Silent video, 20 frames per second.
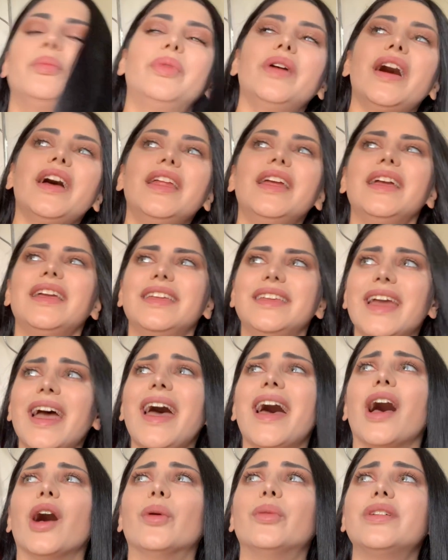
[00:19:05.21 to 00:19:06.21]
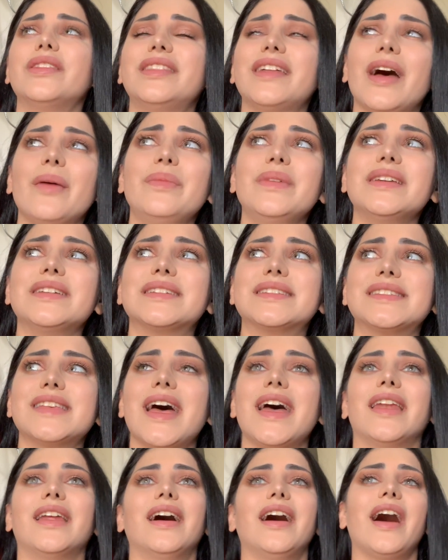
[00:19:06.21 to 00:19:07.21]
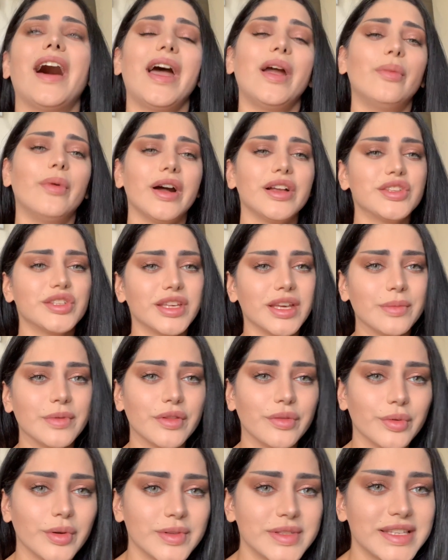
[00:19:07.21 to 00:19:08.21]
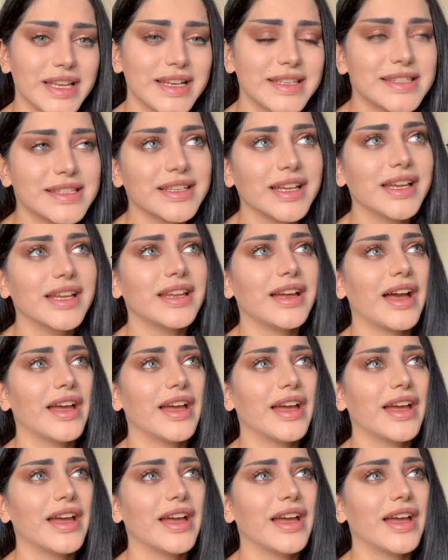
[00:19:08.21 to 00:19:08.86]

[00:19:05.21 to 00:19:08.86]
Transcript: But yeah, with that being said, I watched Game of Thrones last night.